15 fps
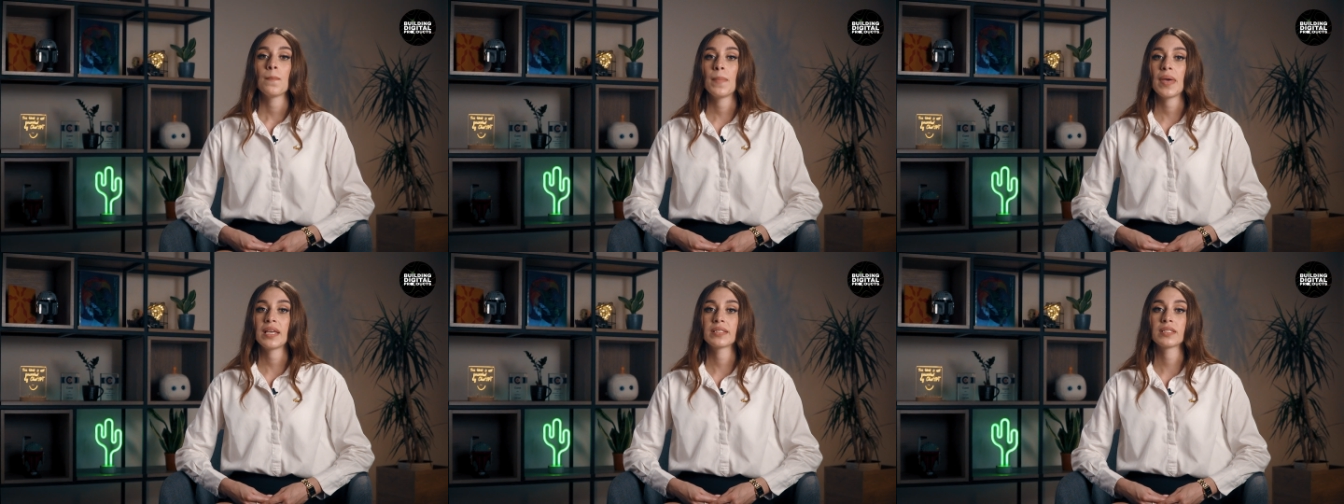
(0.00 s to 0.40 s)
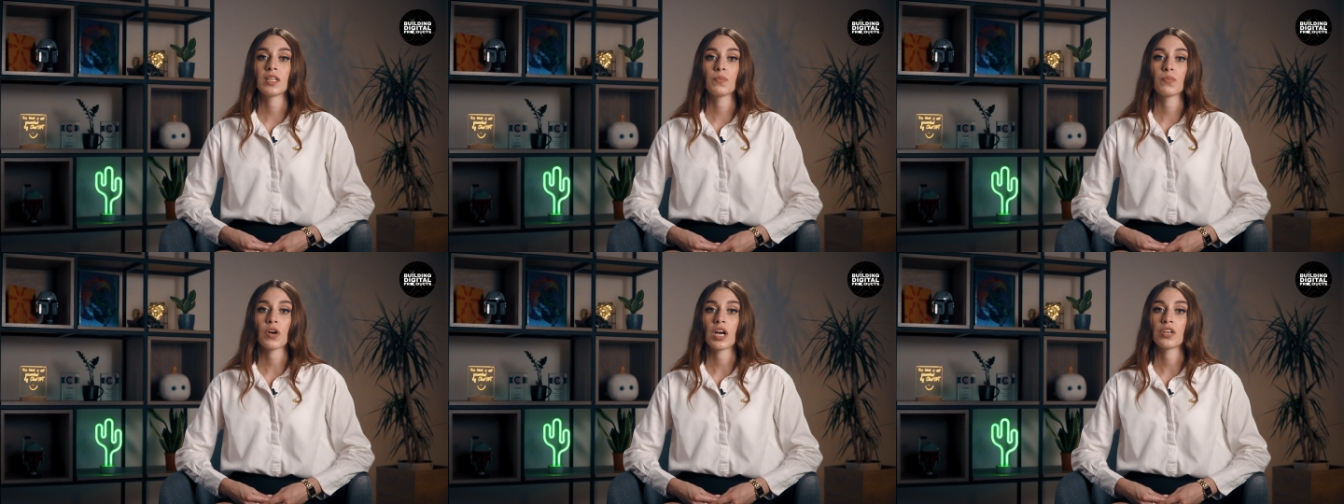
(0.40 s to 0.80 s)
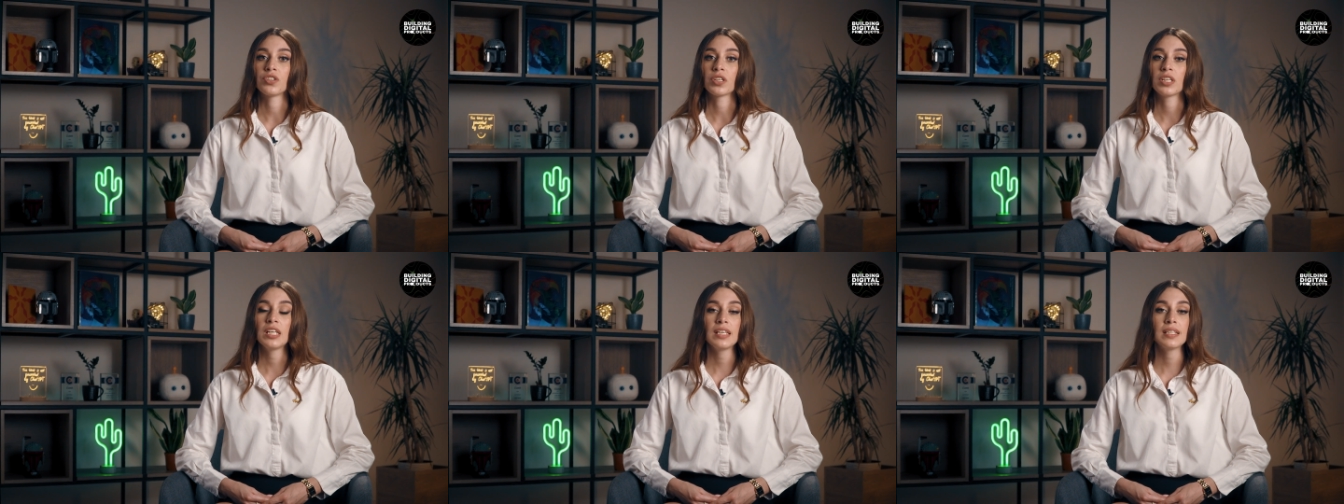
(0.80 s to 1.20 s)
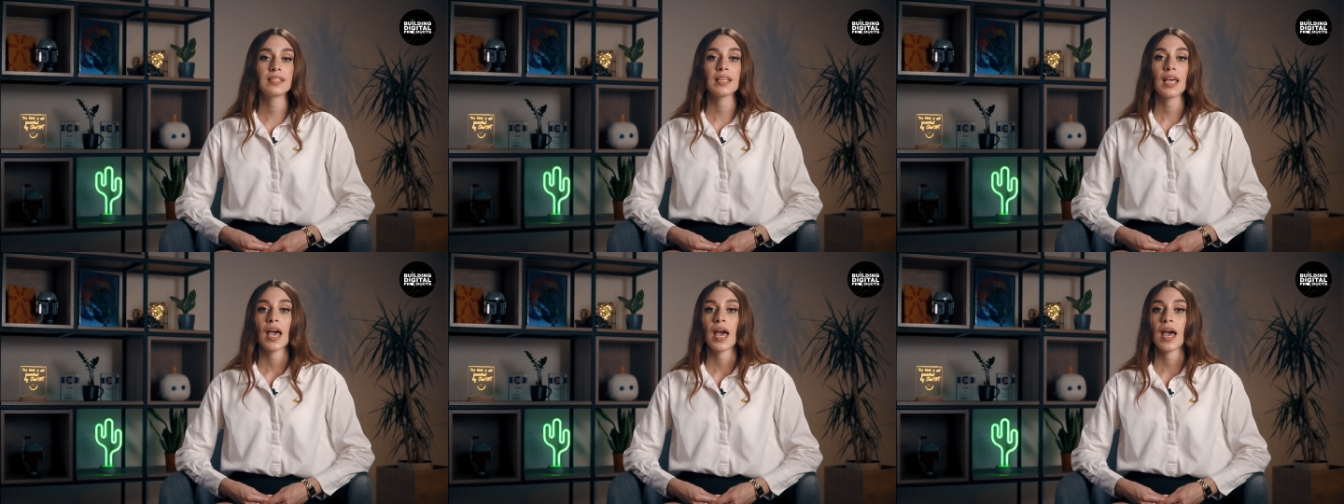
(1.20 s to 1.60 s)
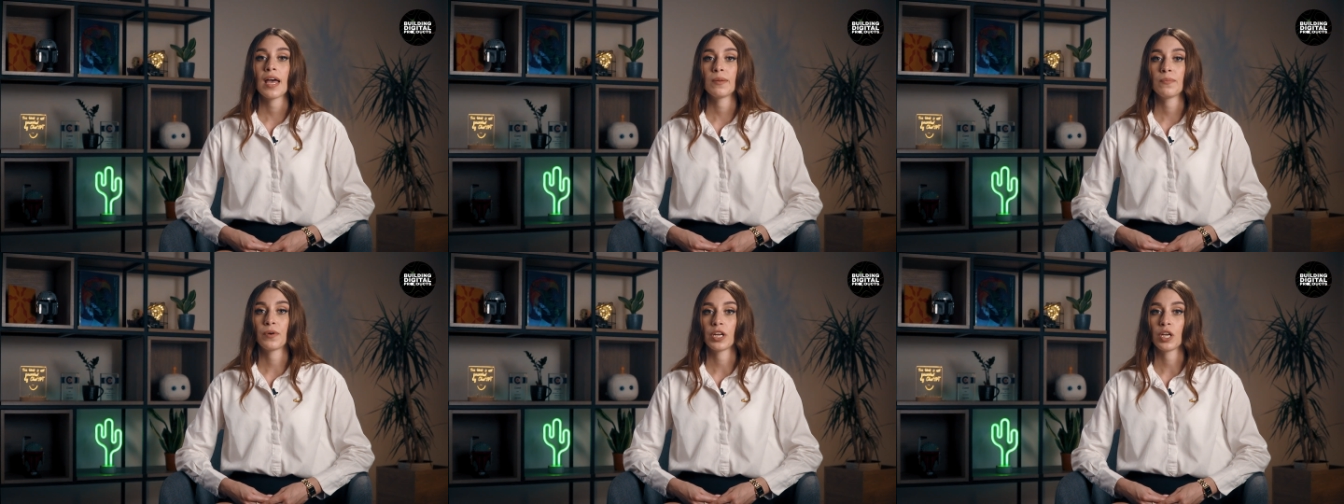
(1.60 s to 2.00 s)
based on project needs
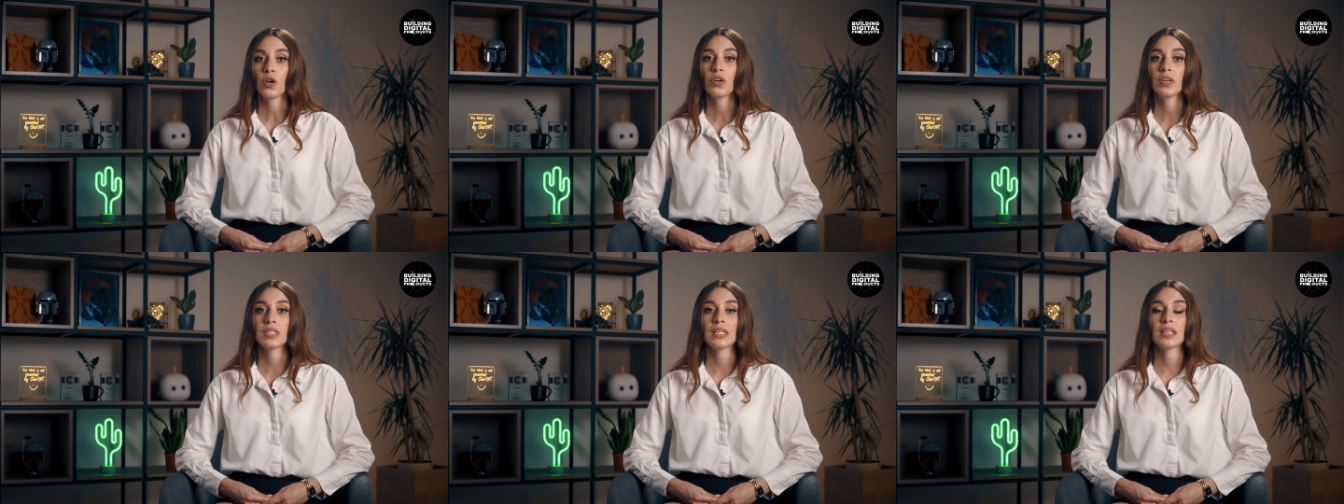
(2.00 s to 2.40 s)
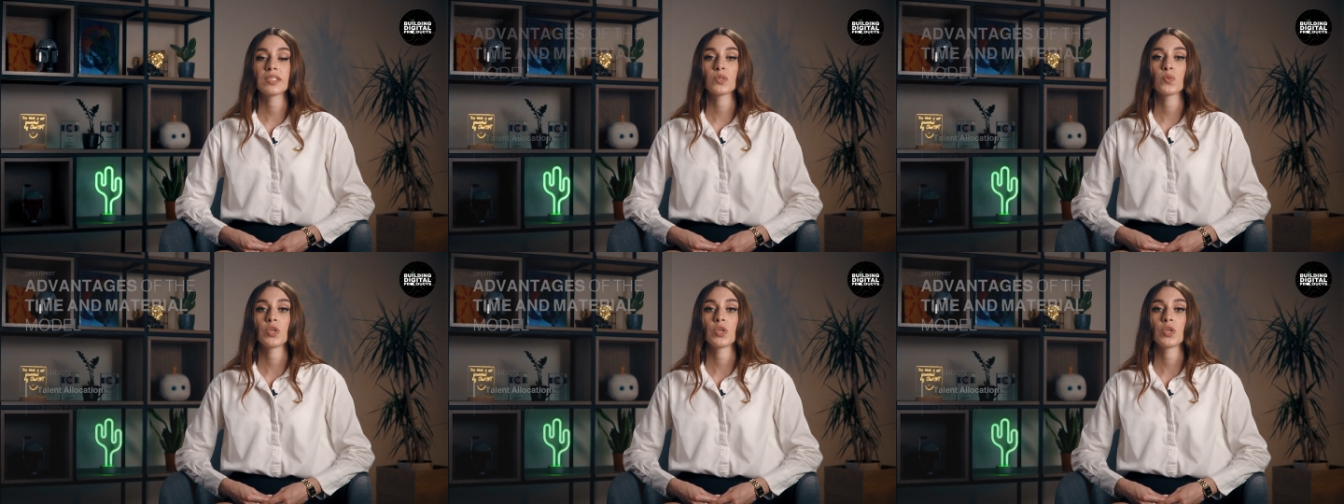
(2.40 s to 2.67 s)
and priorities,